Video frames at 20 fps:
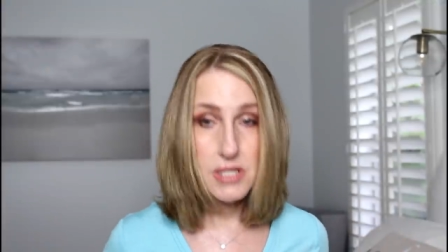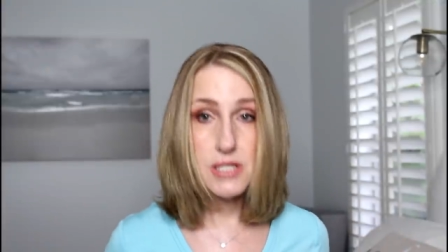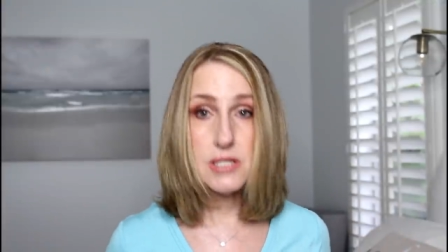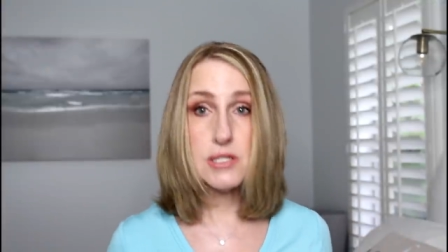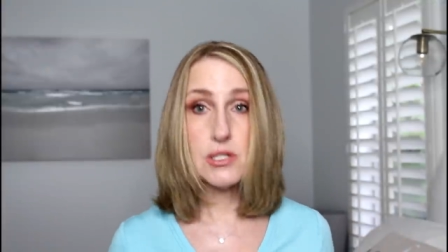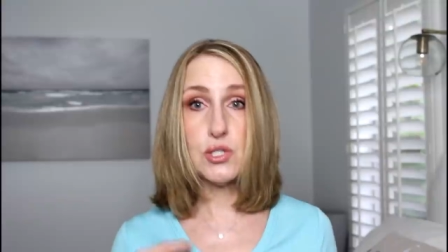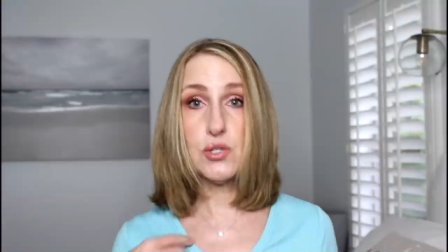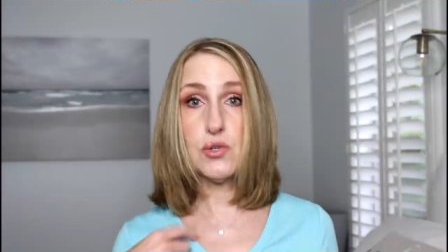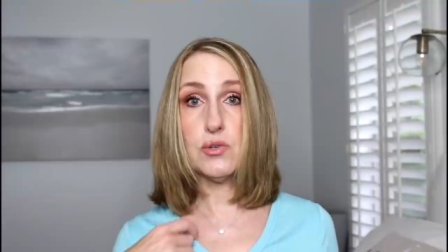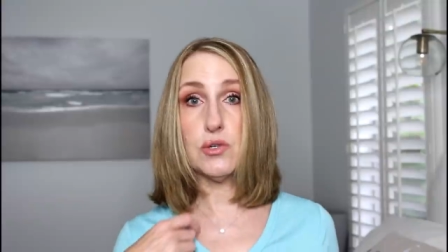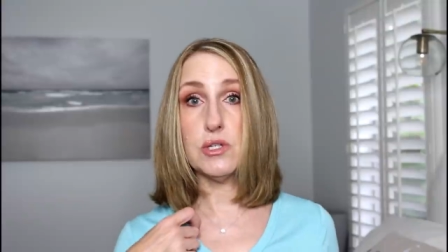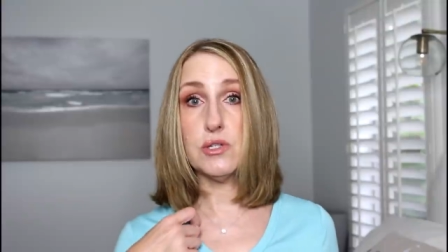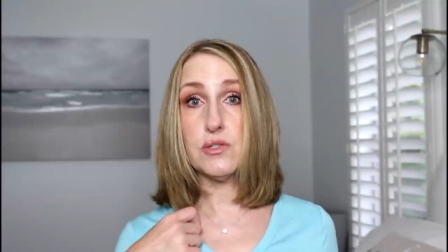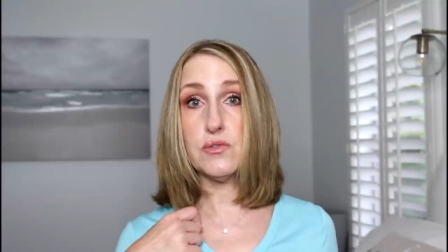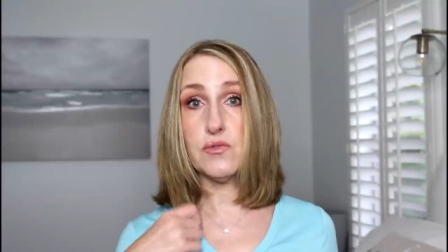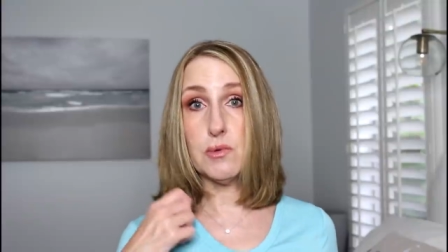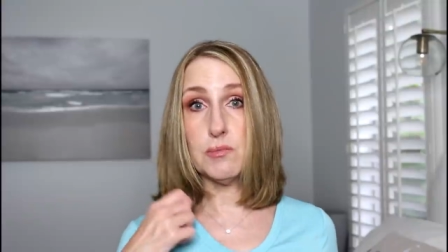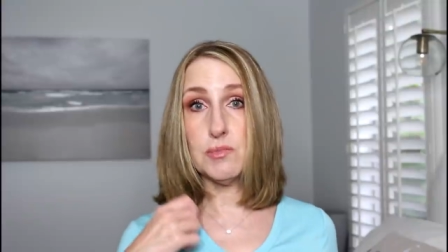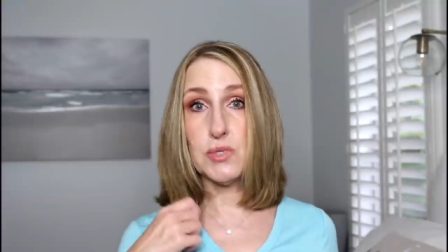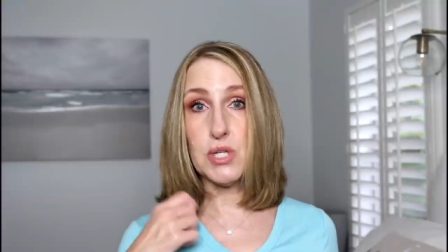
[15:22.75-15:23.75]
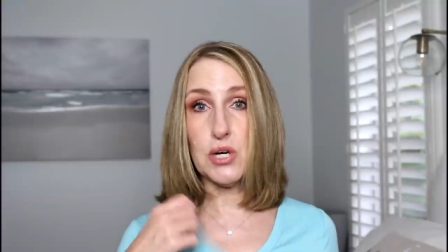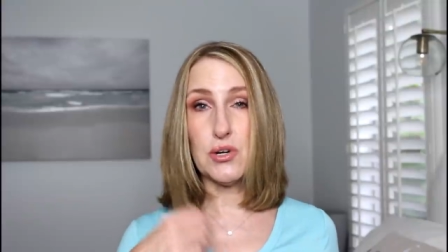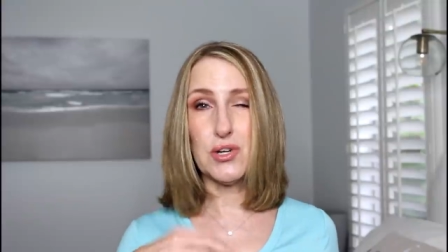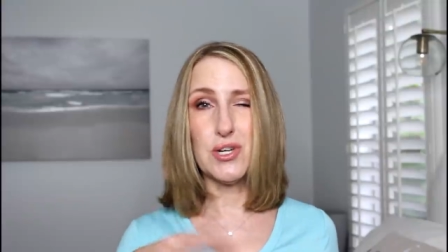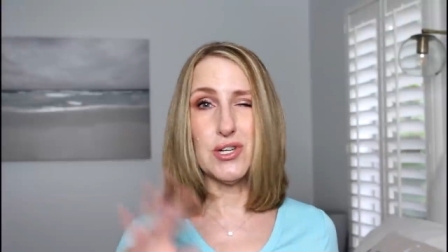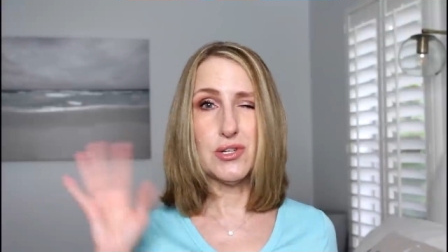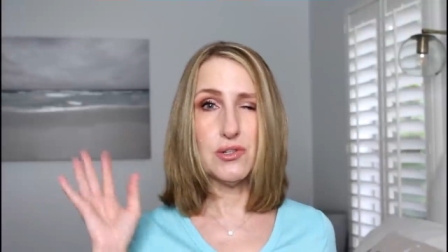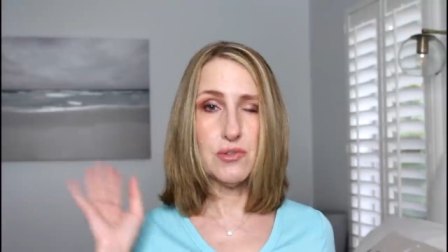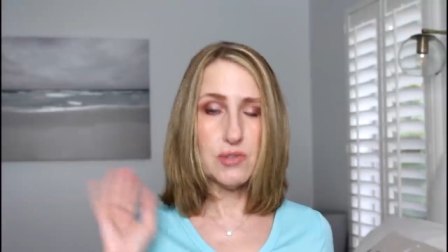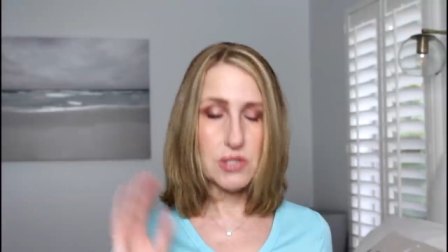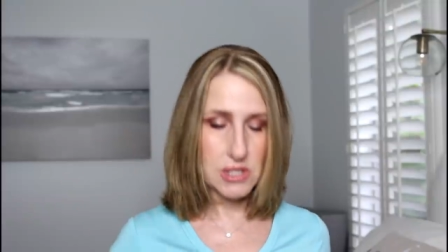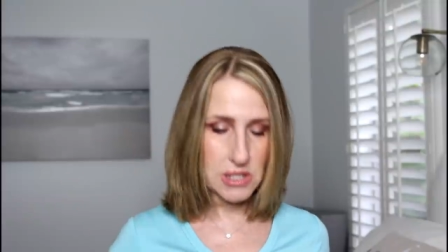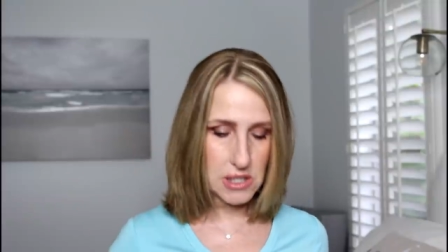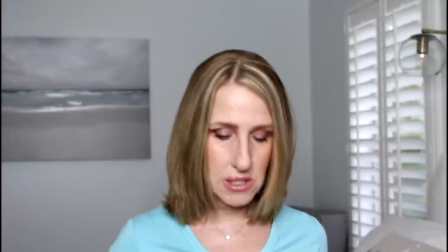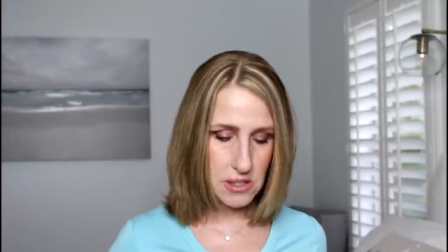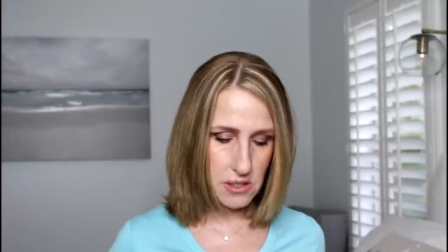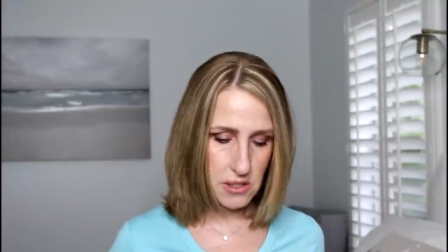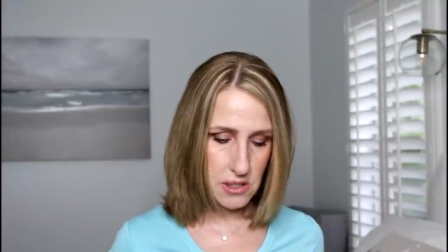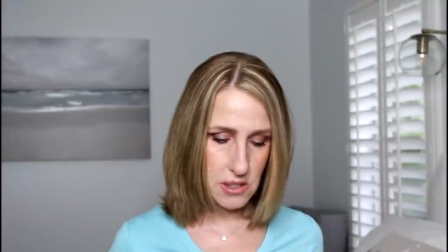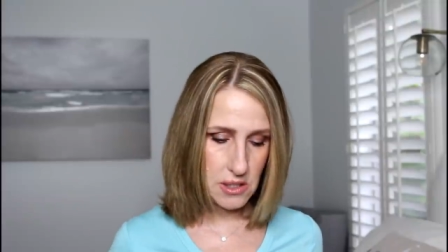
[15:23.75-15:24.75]
This shirt is from Target. You'll see
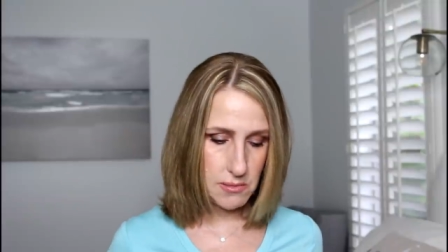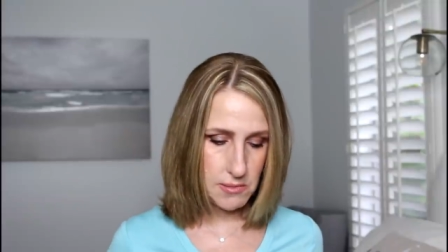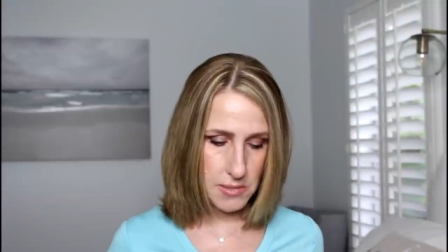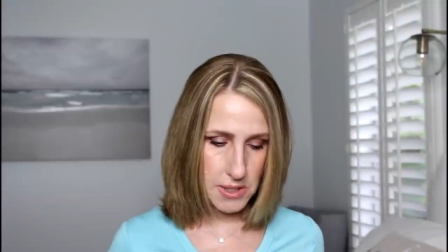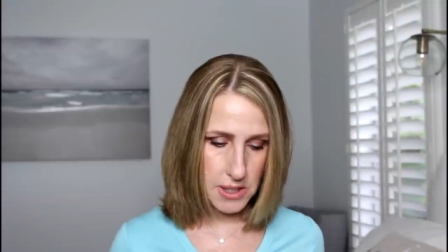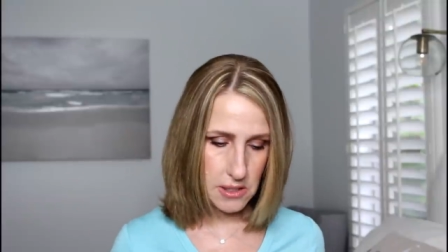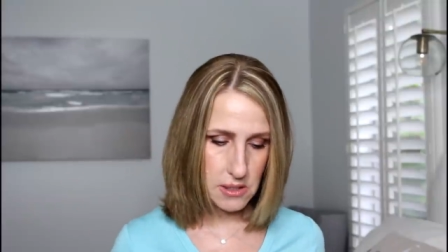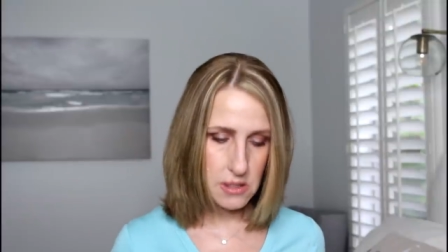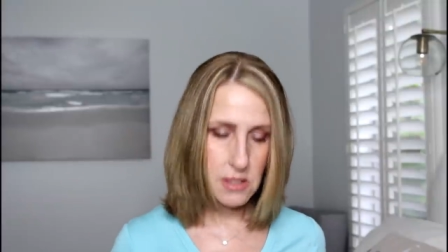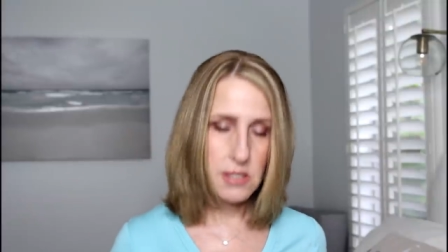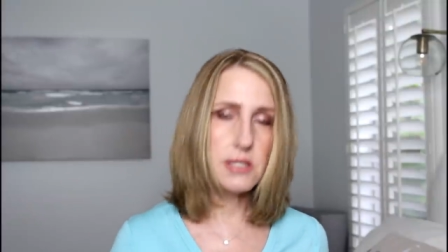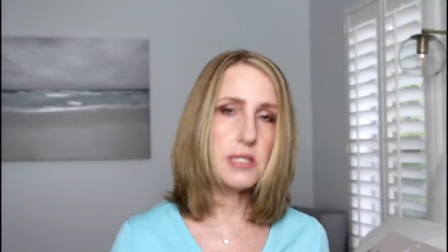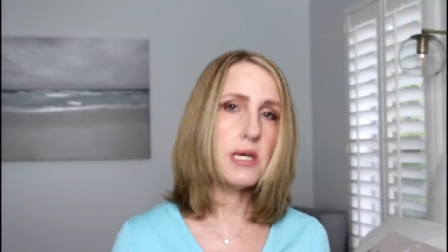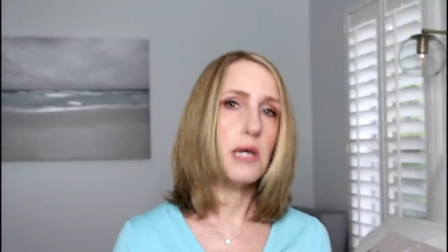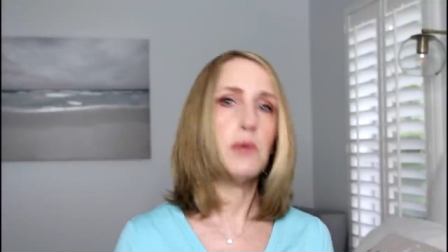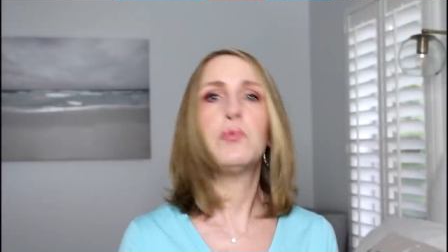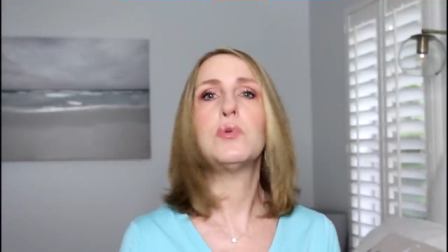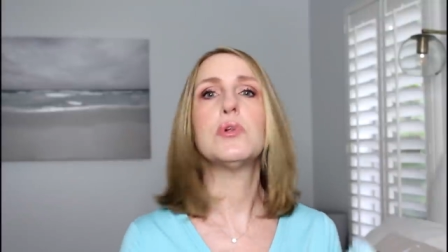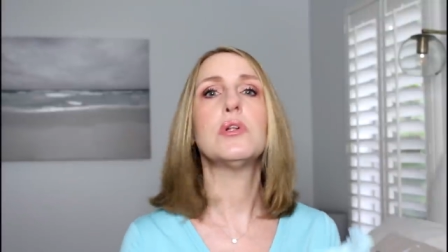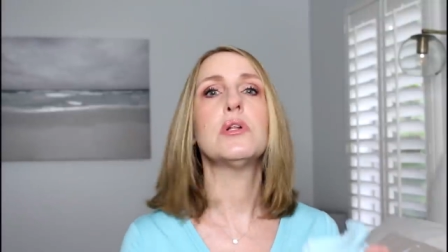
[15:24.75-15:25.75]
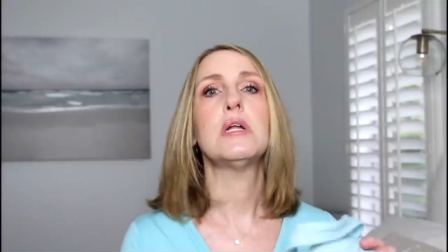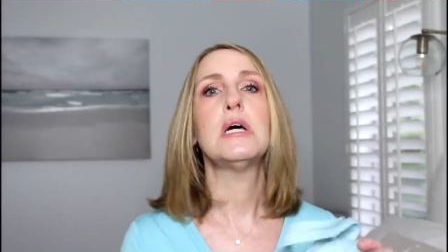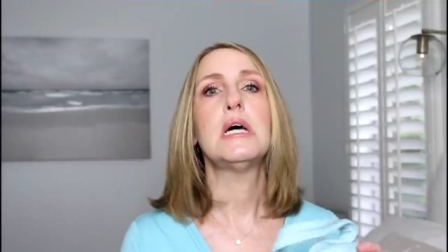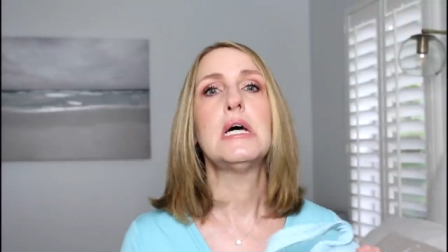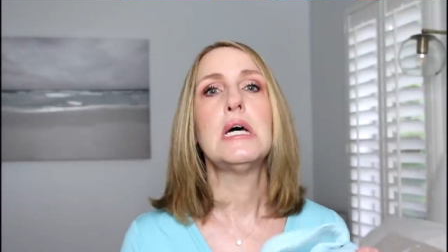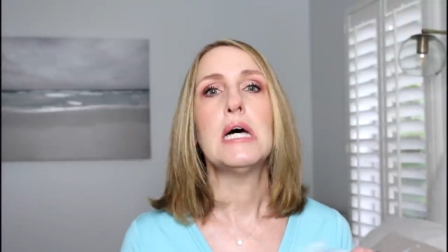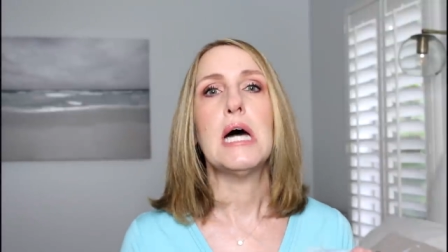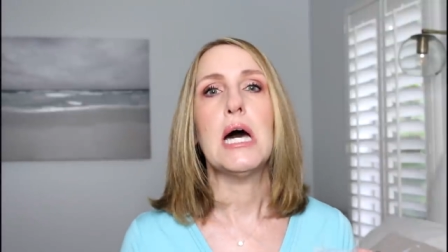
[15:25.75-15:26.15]
it in a minute because I will,